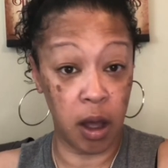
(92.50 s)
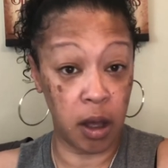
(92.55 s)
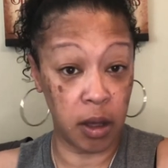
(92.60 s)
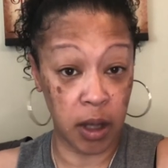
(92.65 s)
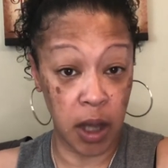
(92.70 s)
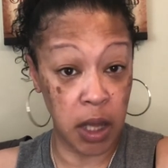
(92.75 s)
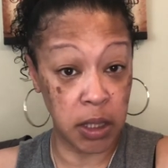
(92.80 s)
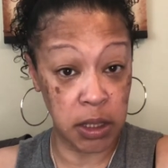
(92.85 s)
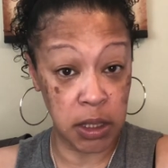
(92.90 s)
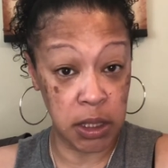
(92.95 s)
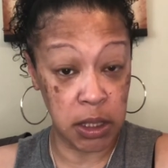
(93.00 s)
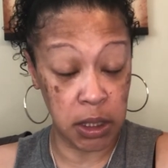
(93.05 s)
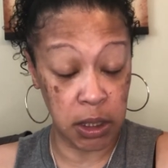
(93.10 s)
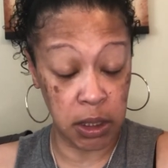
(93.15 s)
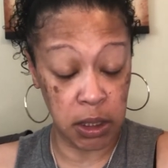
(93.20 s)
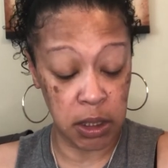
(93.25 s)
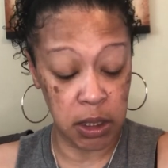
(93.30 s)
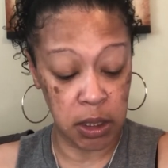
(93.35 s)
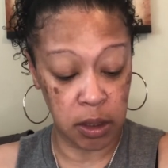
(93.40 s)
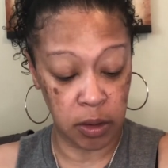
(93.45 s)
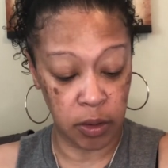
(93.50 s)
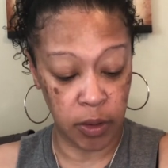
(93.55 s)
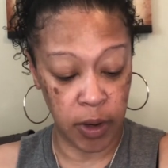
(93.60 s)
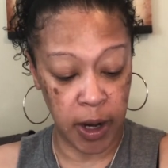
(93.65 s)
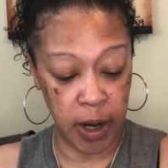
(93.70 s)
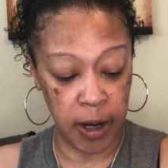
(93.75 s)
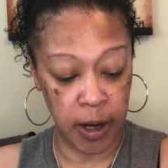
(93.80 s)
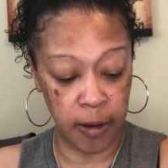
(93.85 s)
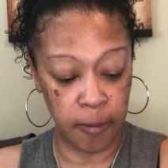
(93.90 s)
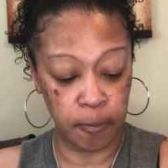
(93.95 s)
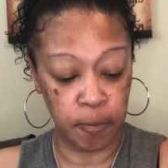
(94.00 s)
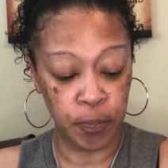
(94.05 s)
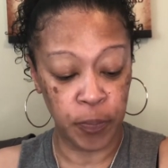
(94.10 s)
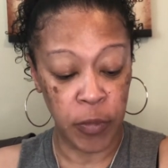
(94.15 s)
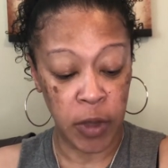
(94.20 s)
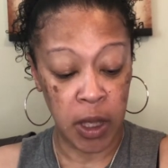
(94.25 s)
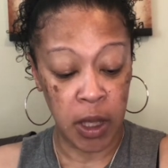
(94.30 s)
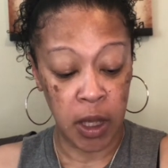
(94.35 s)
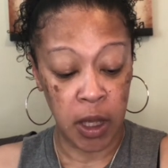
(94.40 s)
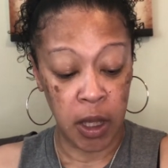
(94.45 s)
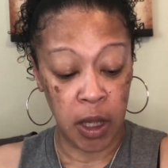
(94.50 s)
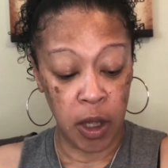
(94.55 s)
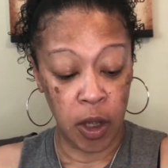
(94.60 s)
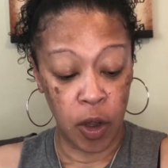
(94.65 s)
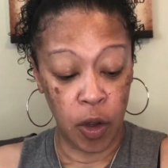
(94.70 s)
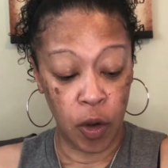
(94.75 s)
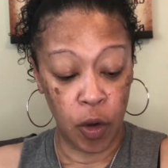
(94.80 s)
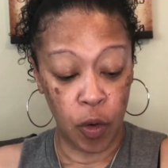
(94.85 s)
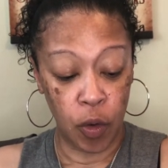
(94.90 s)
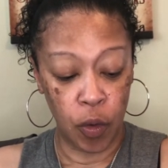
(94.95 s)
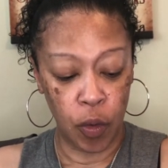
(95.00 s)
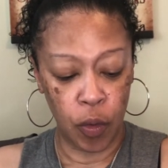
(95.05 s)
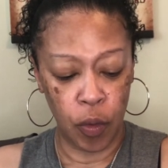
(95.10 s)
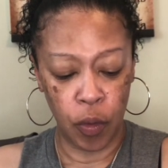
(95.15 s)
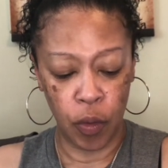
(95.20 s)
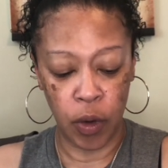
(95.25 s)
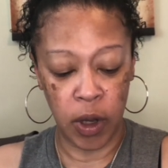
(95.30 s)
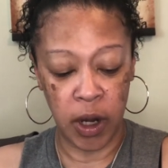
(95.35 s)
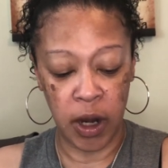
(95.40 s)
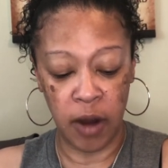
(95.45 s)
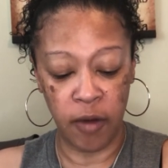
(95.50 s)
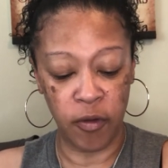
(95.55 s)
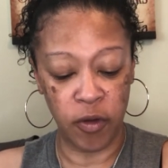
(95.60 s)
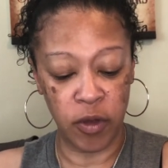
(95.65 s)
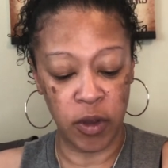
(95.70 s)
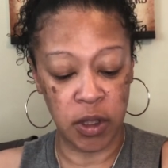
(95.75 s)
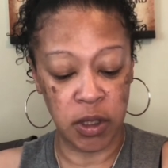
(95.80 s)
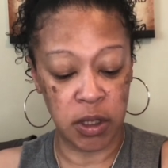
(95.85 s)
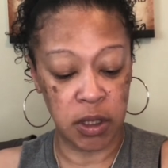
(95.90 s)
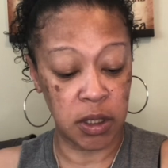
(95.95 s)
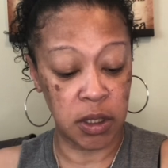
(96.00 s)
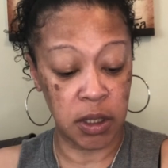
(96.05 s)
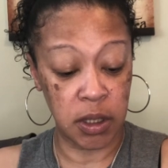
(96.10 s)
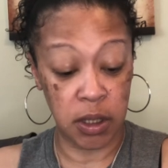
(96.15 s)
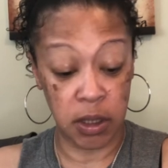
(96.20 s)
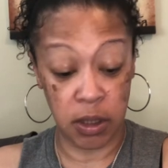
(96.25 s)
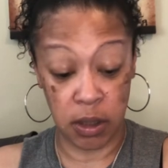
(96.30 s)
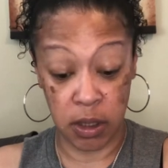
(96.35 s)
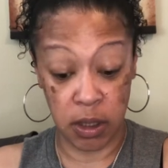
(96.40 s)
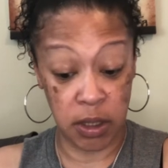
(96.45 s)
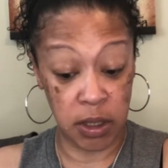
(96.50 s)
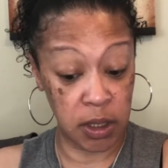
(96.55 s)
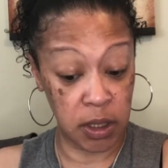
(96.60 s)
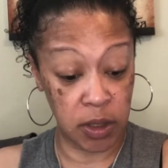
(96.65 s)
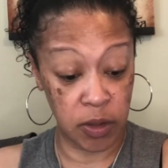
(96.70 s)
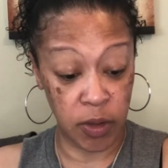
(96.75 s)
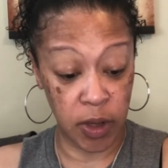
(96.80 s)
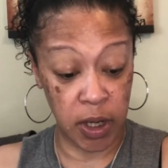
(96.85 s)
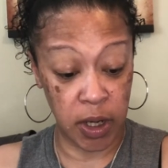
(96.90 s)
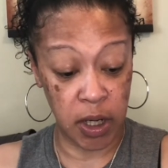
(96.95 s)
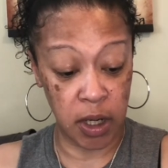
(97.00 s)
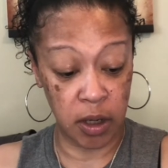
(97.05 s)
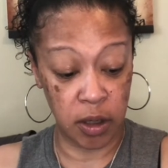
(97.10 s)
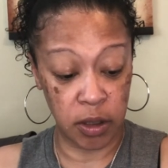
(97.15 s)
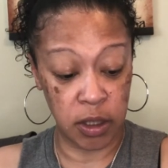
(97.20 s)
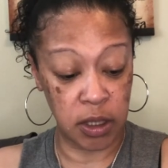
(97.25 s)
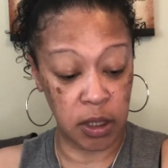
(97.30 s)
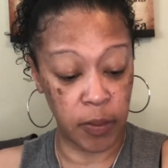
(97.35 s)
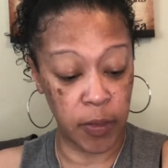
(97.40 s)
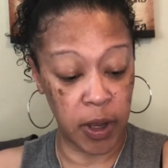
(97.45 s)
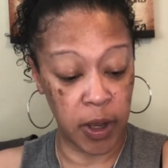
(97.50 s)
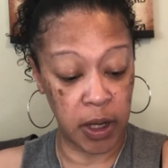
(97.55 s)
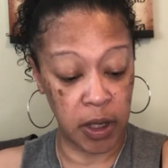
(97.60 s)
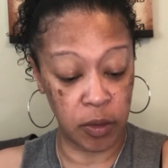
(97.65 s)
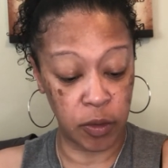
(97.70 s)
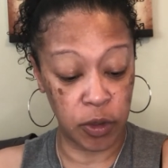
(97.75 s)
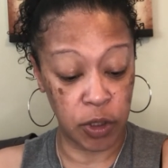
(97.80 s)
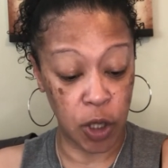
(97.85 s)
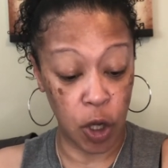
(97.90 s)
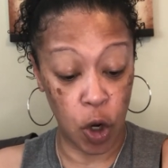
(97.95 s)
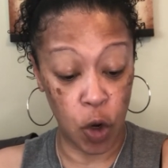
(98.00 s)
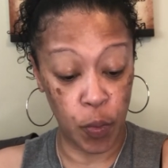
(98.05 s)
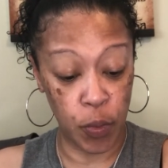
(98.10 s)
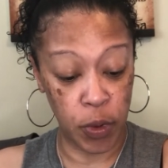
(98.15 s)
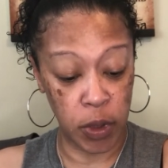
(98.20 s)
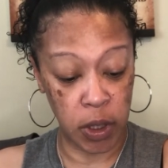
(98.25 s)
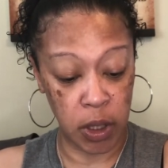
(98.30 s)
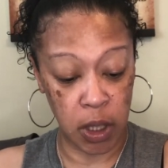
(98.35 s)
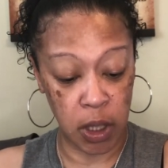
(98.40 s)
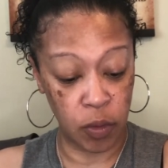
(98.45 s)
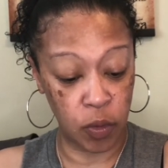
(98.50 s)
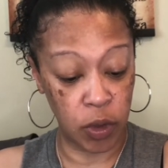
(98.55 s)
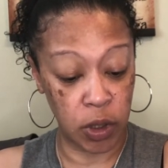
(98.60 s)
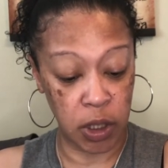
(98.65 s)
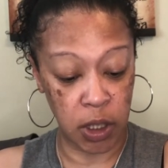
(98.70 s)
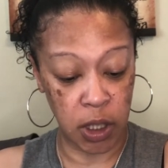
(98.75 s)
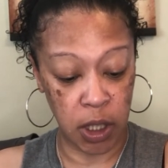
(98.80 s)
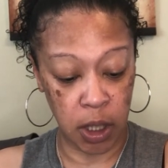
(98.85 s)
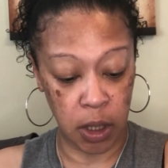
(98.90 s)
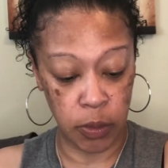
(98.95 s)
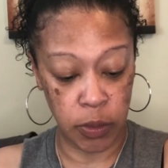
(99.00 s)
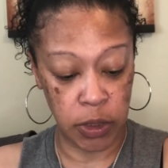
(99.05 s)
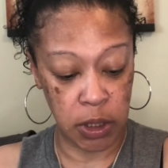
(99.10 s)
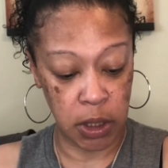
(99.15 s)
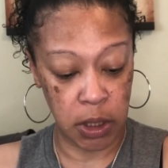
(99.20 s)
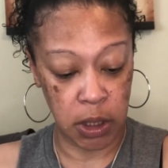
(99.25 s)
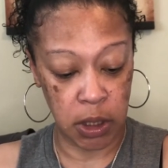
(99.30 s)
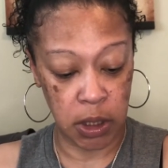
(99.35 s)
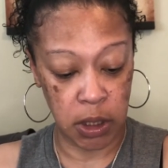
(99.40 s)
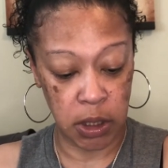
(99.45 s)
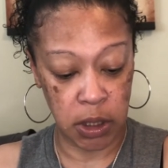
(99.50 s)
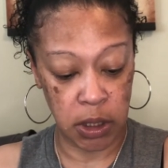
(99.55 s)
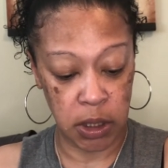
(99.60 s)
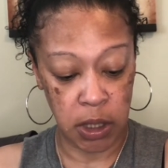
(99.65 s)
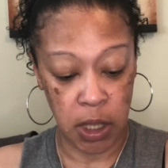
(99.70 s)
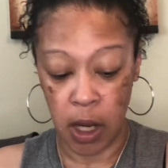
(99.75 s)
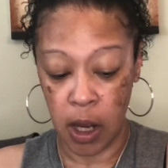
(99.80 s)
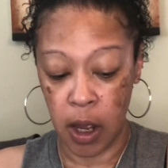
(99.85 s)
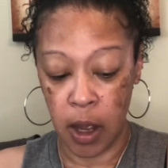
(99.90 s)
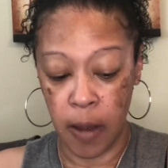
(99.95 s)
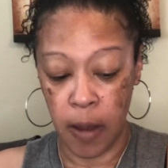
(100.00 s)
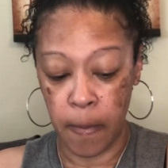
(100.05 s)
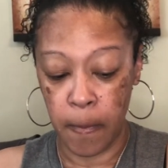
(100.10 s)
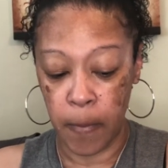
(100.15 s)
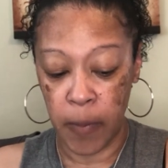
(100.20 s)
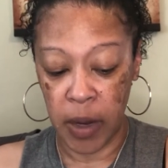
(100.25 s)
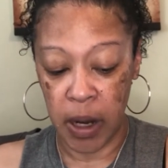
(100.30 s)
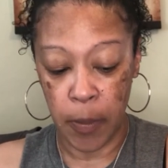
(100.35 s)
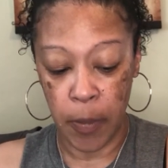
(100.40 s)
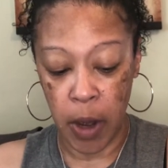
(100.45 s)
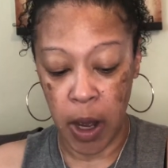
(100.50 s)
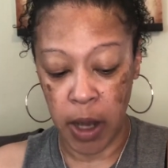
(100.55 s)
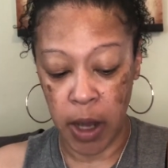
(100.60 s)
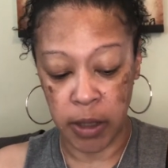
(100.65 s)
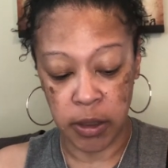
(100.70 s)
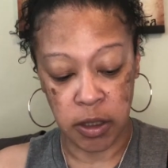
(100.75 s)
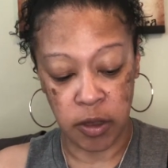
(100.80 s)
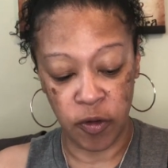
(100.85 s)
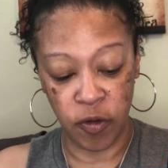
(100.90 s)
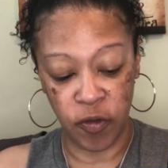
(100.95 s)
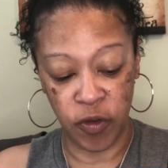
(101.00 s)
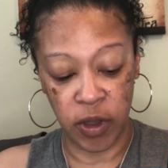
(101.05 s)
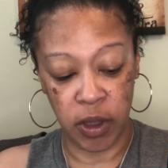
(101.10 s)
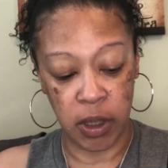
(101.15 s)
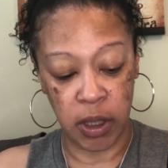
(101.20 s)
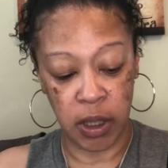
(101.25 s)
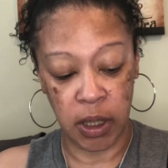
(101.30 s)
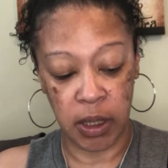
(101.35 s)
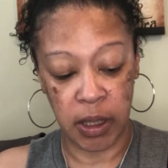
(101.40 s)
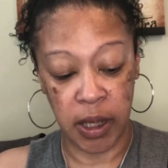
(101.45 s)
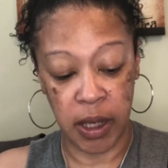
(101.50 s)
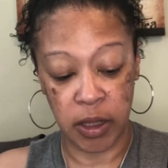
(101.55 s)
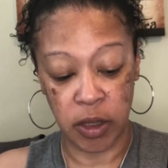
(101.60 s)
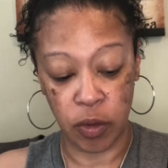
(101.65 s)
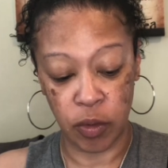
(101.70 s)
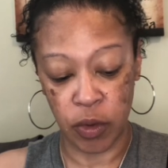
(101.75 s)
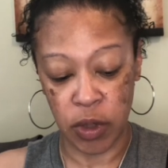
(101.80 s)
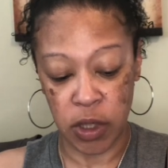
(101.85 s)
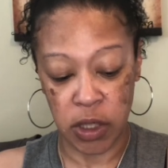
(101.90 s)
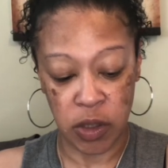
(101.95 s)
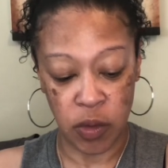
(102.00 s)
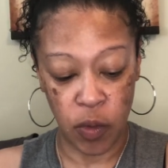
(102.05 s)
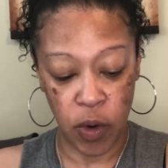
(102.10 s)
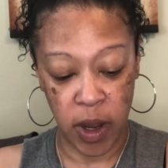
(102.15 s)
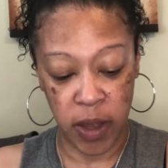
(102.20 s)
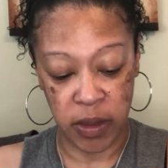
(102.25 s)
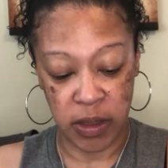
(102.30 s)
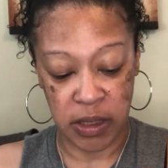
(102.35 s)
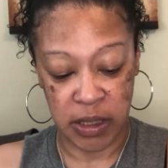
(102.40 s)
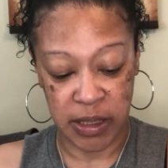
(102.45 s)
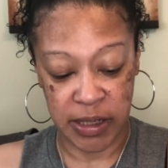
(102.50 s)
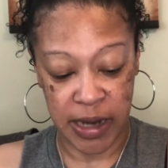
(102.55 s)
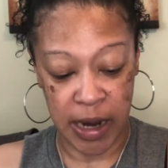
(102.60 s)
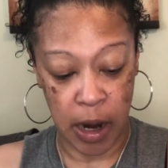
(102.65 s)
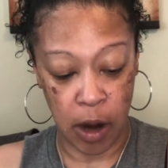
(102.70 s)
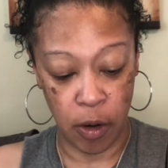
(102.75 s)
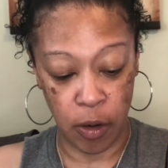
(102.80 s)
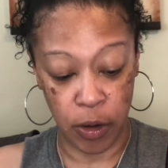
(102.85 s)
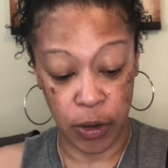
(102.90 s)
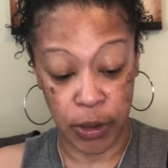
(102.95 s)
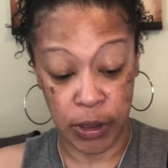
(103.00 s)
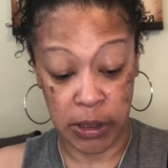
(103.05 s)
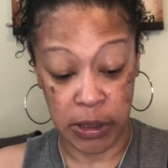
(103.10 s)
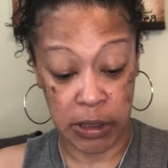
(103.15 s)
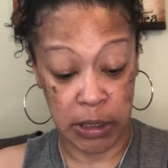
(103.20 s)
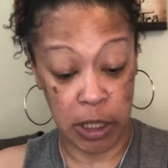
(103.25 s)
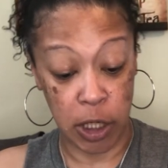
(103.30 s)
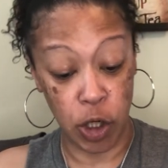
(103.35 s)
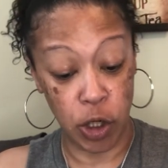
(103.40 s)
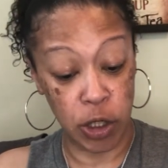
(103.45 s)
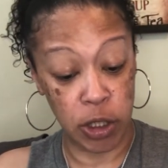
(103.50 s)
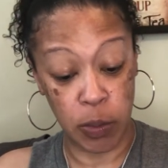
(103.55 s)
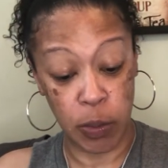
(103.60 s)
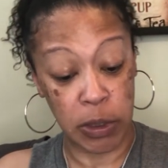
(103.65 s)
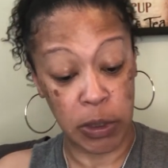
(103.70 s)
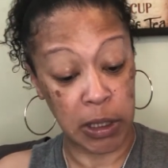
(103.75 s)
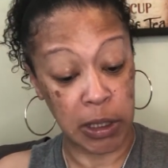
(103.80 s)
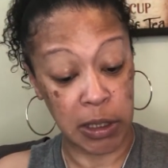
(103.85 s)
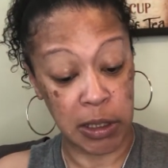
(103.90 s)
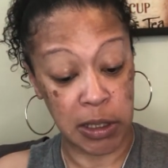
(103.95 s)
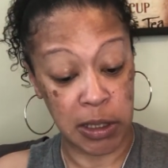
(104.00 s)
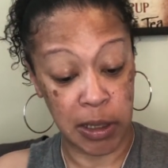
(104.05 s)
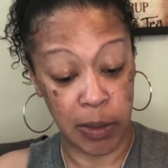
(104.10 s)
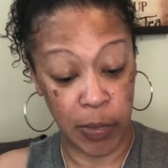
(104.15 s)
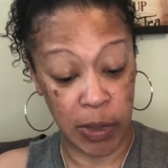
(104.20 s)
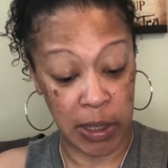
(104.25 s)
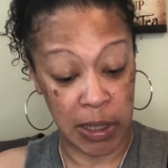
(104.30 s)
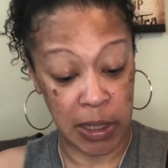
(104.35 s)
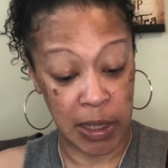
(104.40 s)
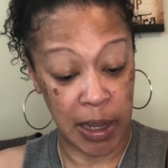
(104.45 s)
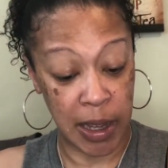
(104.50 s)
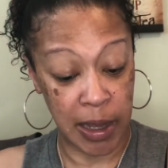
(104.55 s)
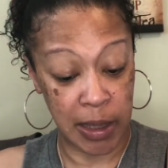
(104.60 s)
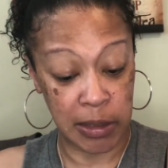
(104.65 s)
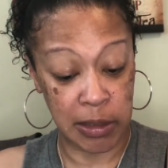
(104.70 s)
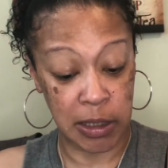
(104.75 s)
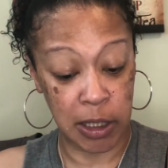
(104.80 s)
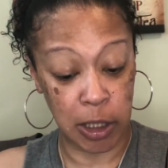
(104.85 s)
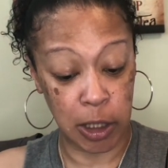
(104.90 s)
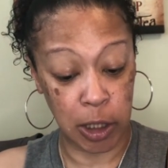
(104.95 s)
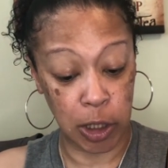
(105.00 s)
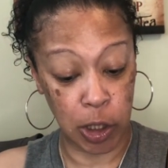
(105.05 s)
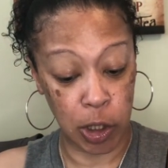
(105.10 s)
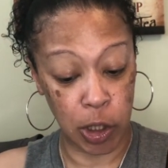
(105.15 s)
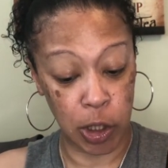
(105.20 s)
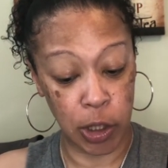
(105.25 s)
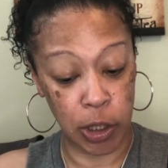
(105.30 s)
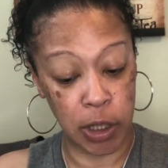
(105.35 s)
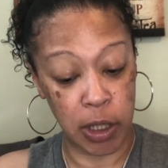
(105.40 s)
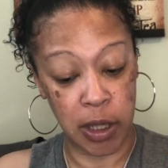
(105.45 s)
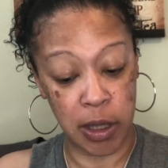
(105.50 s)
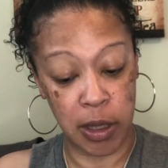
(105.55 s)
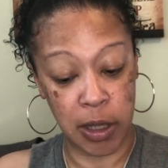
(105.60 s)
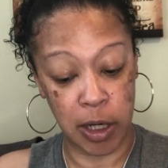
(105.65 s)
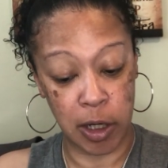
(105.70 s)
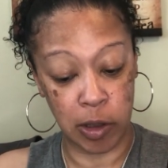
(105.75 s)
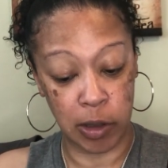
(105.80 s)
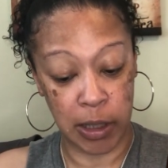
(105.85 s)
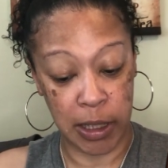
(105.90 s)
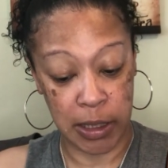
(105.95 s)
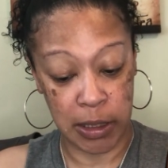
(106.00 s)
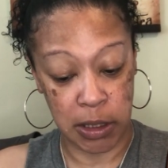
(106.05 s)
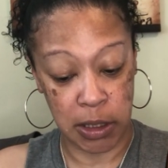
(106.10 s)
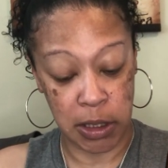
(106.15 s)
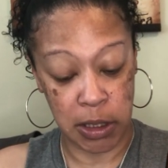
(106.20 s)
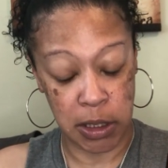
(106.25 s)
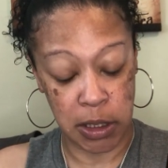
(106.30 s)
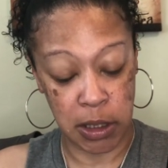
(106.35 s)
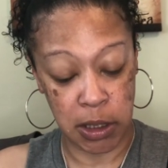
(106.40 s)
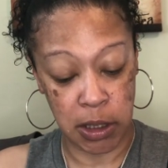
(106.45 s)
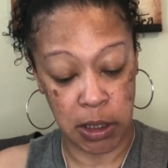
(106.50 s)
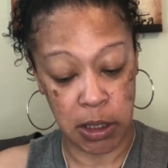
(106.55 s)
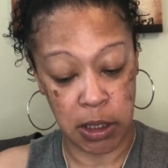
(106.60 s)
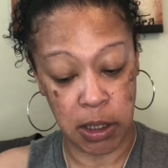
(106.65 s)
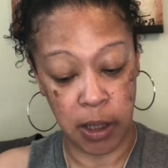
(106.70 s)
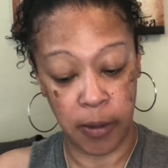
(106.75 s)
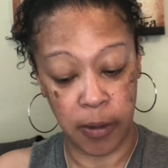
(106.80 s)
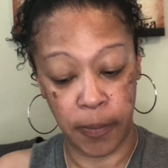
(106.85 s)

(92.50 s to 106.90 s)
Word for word: constant, right? Whatever this is this is right here, somebody was hoping that it wouldn't come to this. But I'm also feeling like the reason why this tower is here is because somebody hasn't learned their lessons